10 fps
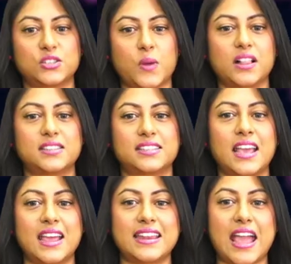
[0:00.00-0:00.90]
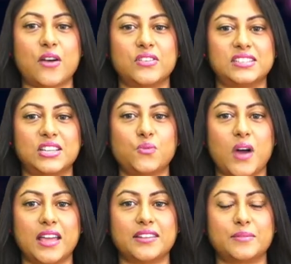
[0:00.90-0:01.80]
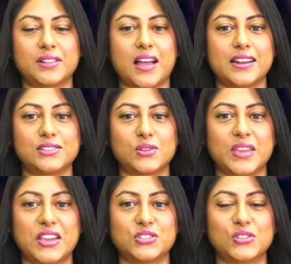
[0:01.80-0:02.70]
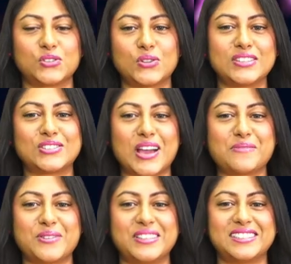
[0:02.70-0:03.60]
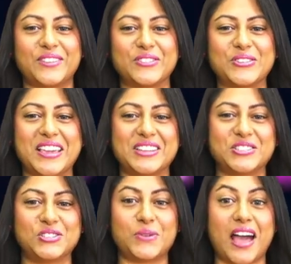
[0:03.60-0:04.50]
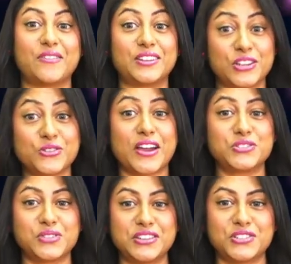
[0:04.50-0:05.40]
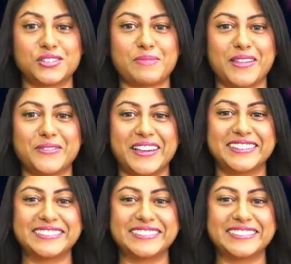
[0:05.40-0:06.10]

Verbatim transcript: well as now the T1 Pilates location. So let's talk about these different locations you have. And congratulations, by the way.